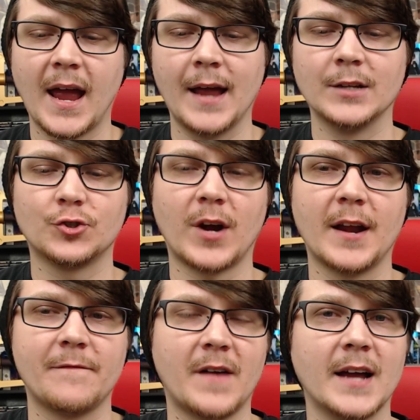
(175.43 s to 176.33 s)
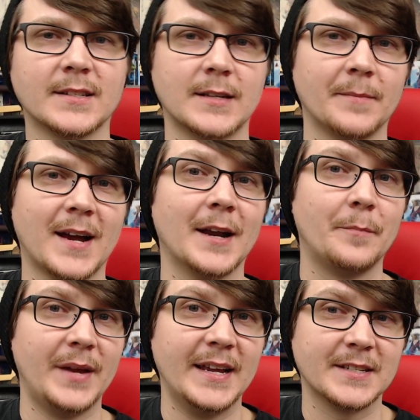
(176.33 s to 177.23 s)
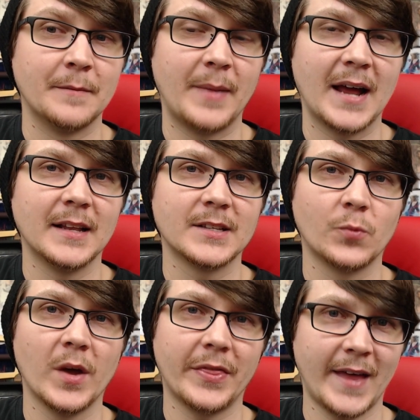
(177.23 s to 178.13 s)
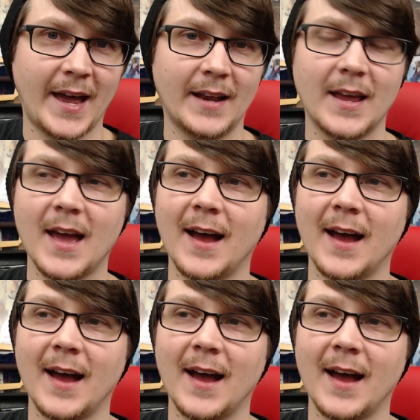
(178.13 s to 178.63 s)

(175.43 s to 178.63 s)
and try to find some kind of peace and balance with that.